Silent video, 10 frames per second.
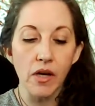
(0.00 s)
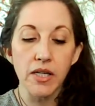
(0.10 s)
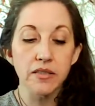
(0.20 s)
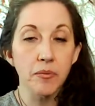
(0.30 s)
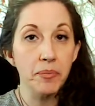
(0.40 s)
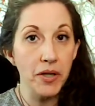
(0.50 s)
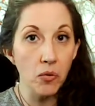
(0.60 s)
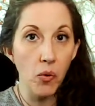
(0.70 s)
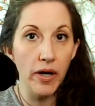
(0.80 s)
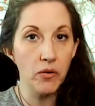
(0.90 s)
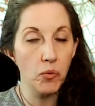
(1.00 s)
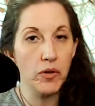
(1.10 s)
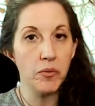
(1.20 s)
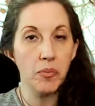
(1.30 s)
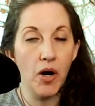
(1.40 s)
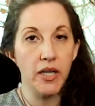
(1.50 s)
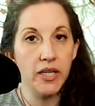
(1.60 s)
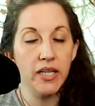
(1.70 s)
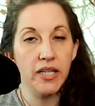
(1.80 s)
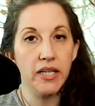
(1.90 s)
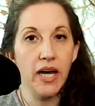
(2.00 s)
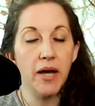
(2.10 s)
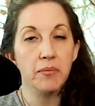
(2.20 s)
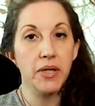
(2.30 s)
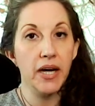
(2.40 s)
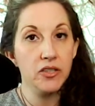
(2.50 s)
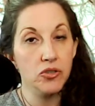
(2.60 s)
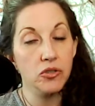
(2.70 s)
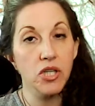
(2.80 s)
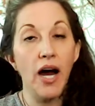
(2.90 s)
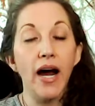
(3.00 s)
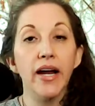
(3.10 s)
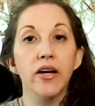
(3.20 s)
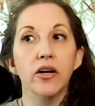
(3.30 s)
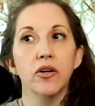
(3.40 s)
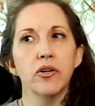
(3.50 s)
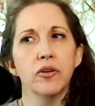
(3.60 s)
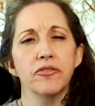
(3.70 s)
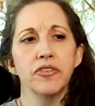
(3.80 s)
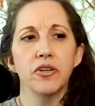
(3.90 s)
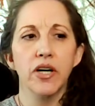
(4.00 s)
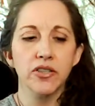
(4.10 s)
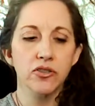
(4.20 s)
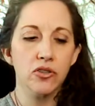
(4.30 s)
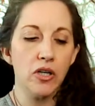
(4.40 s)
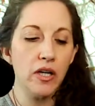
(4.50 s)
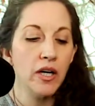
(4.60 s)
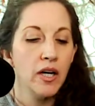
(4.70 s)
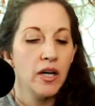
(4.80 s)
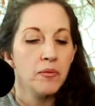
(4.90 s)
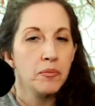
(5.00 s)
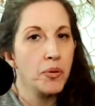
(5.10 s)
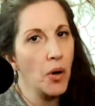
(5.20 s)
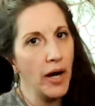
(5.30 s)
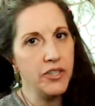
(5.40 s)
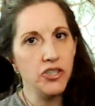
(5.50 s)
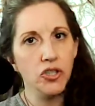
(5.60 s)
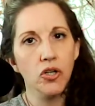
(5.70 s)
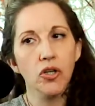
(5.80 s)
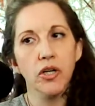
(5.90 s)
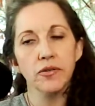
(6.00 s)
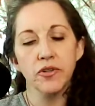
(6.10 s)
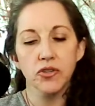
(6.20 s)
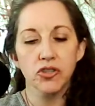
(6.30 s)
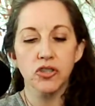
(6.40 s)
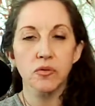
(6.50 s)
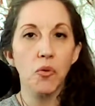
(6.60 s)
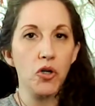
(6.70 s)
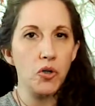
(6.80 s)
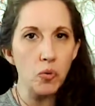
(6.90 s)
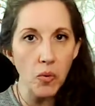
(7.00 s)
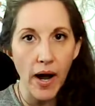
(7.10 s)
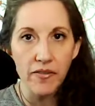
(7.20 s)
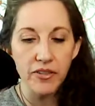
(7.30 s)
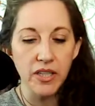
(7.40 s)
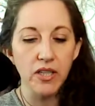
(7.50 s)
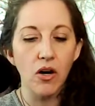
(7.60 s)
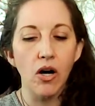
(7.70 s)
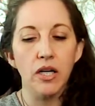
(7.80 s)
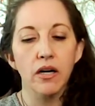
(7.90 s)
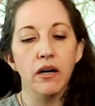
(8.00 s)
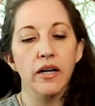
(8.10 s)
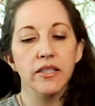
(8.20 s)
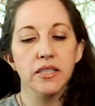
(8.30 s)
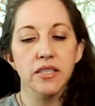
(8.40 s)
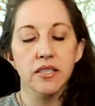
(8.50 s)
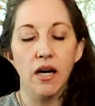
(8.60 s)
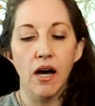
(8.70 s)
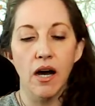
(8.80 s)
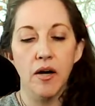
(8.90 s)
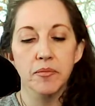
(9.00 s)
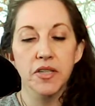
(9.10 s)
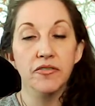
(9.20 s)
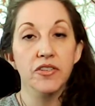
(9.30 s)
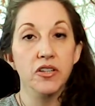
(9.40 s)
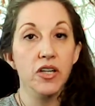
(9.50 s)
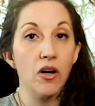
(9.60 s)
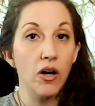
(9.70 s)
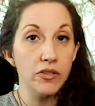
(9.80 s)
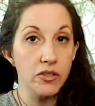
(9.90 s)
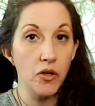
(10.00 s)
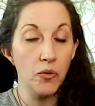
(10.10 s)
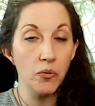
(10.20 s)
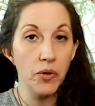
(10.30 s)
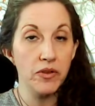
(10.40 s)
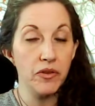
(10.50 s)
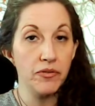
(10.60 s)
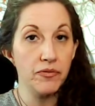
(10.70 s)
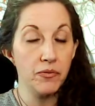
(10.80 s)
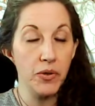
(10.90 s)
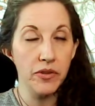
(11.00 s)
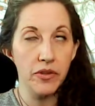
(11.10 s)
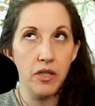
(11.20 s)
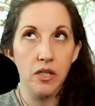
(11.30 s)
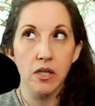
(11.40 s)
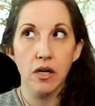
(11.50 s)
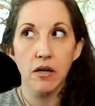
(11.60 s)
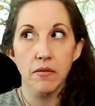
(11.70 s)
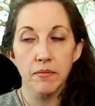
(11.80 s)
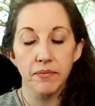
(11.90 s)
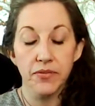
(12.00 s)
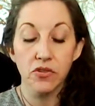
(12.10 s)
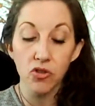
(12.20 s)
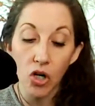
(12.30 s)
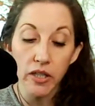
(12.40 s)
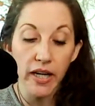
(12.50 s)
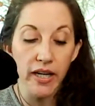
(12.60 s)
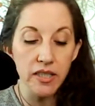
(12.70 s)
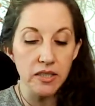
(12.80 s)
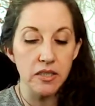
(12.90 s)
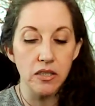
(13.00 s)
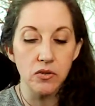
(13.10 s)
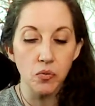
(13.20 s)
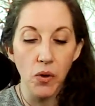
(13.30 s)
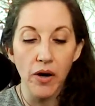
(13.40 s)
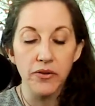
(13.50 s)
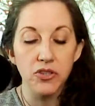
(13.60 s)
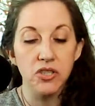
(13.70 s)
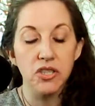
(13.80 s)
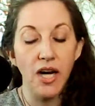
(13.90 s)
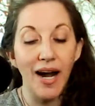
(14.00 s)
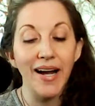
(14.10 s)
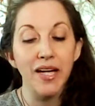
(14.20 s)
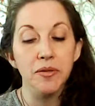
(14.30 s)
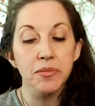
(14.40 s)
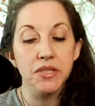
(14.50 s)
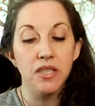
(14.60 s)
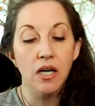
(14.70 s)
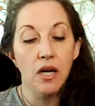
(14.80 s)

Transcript: is a big one where the body can get be extra tired or feel extra pressure there's just more gravity on us um, definitely also with the with the um, stargates as well there's just times